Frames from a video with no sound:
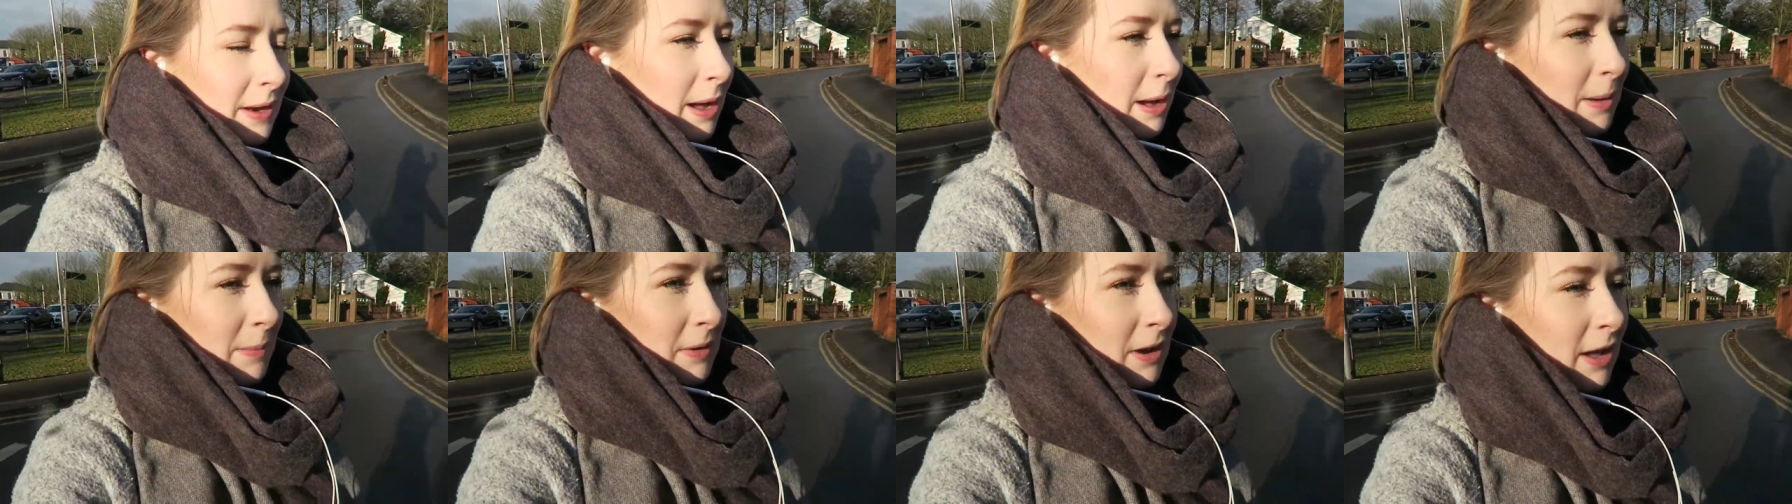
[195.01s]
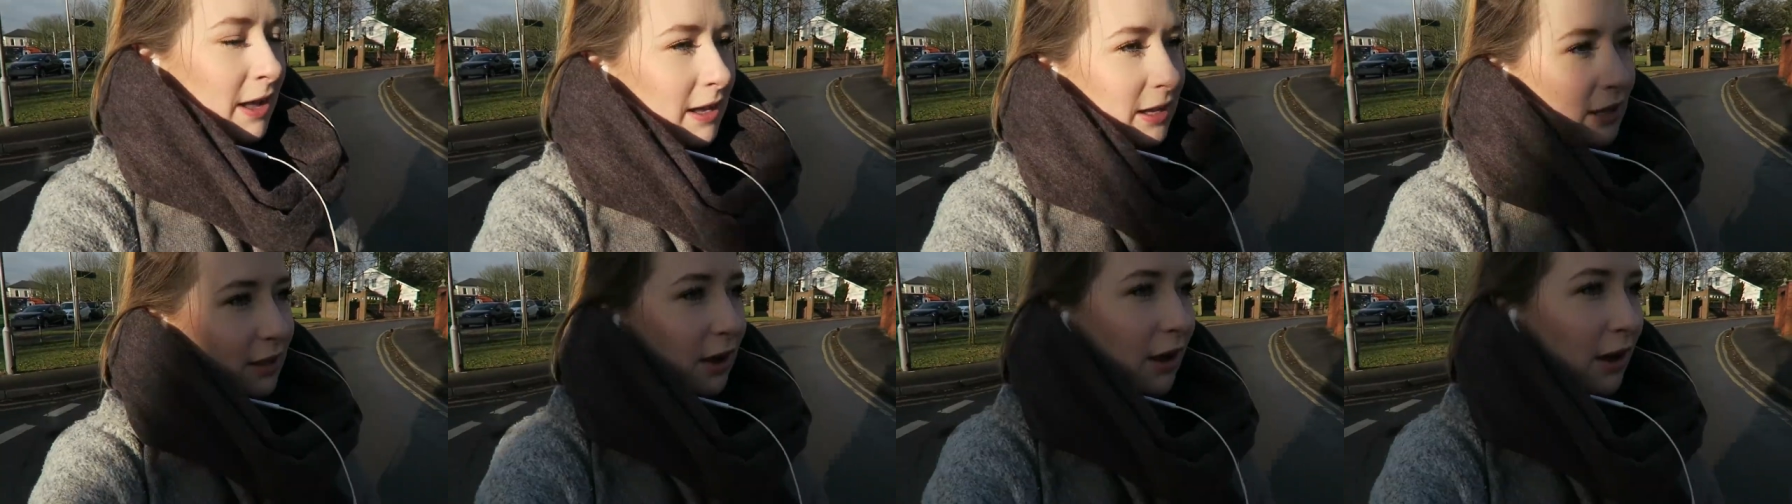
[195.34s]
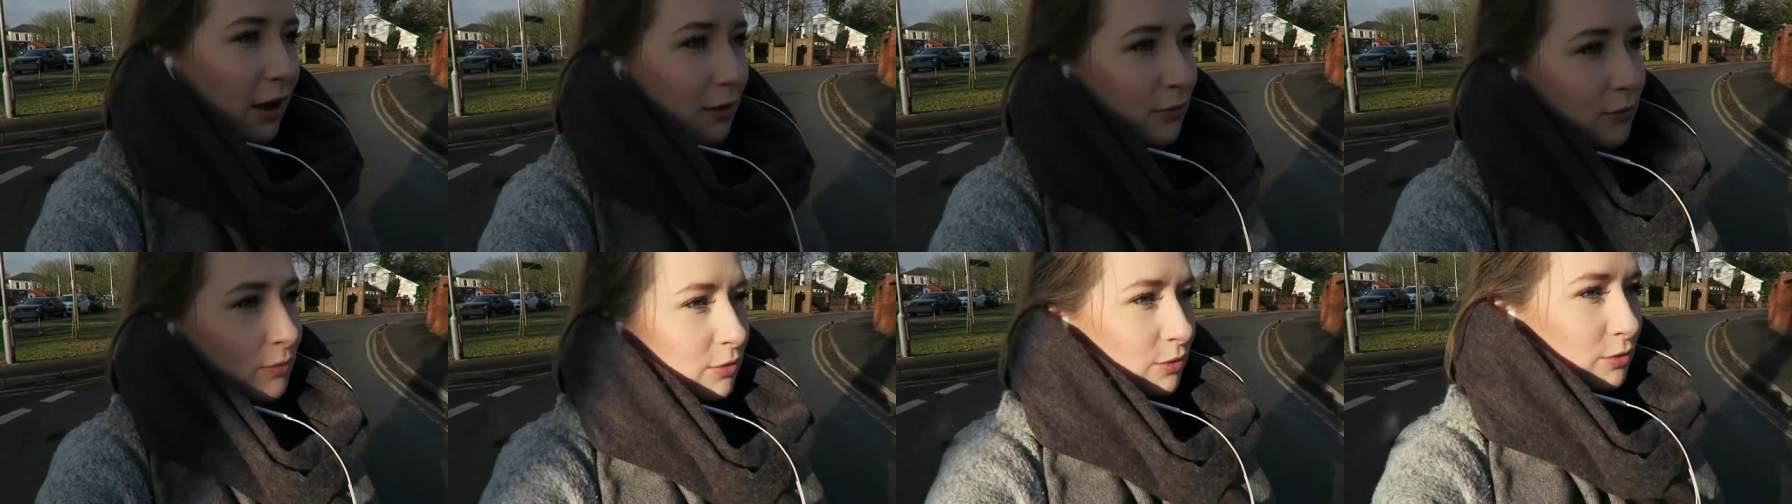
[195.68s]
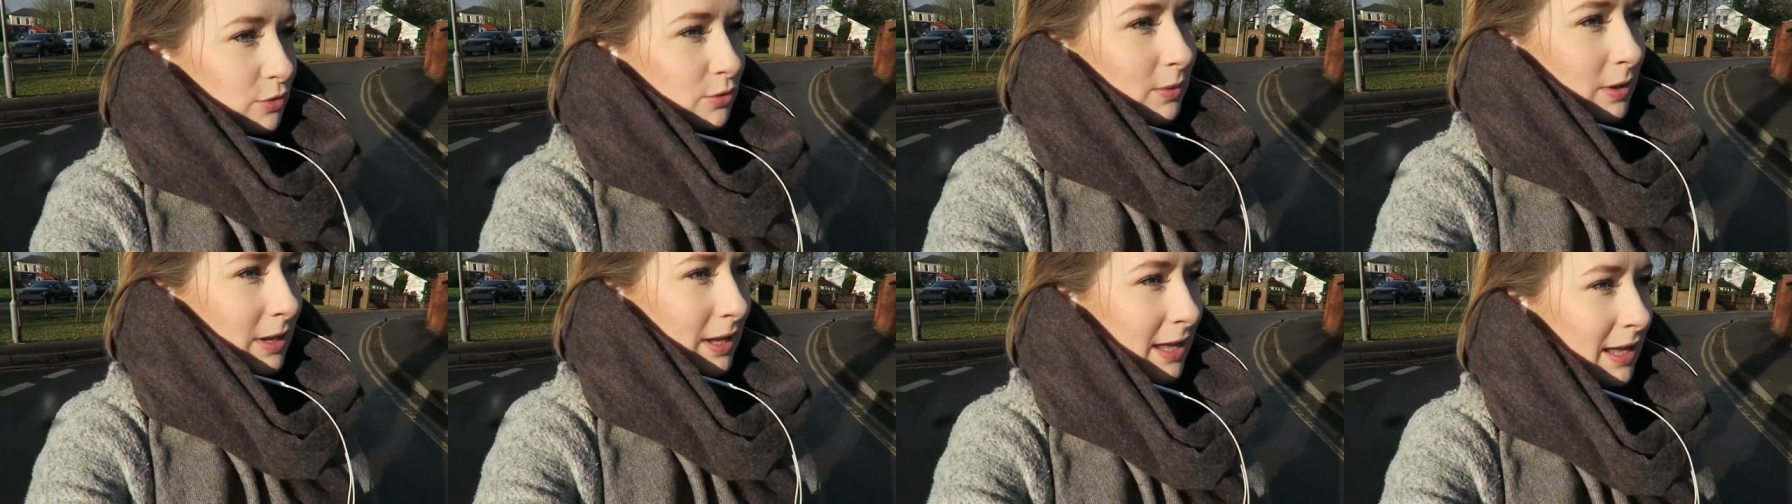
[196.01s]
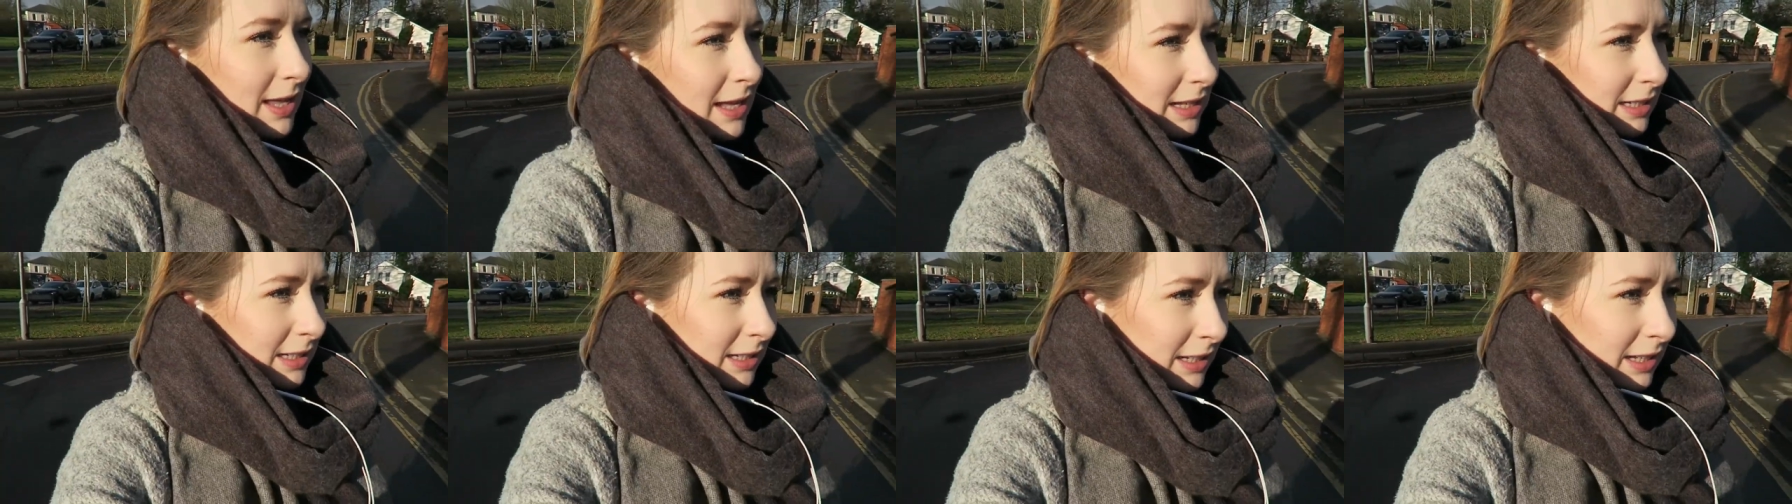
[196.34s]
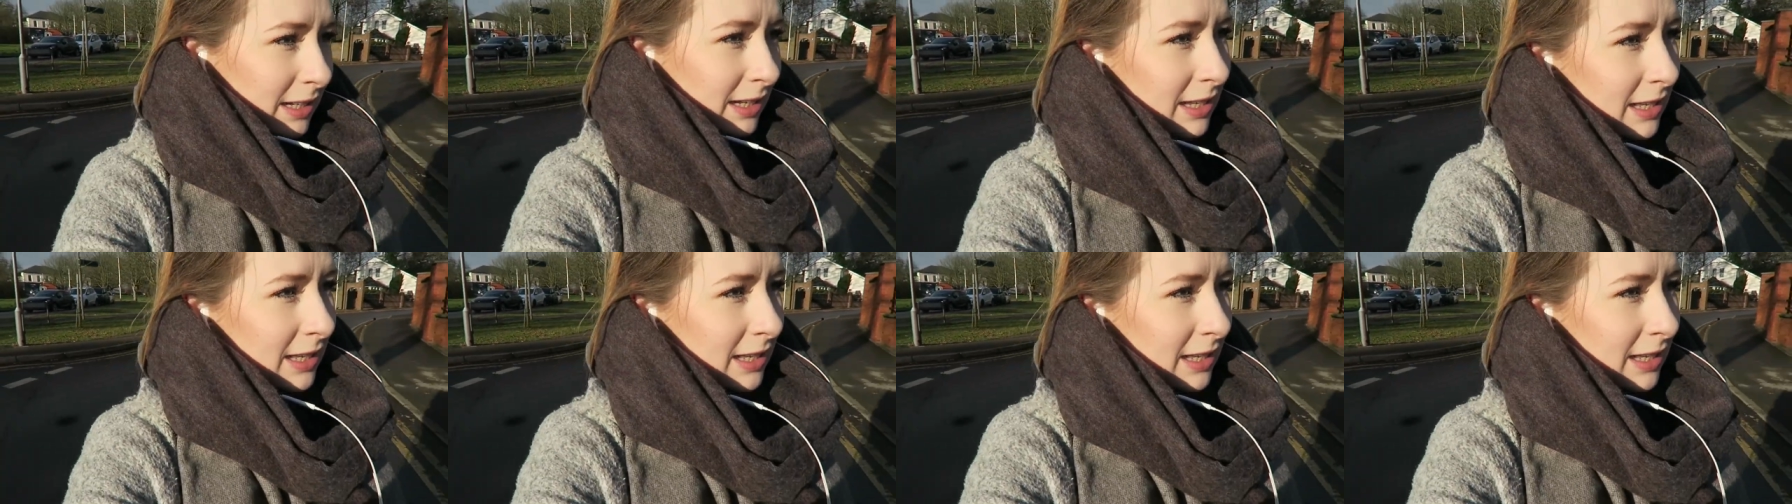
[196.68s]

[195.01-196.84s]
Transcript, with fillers: now I'm like, I've walked all the way here.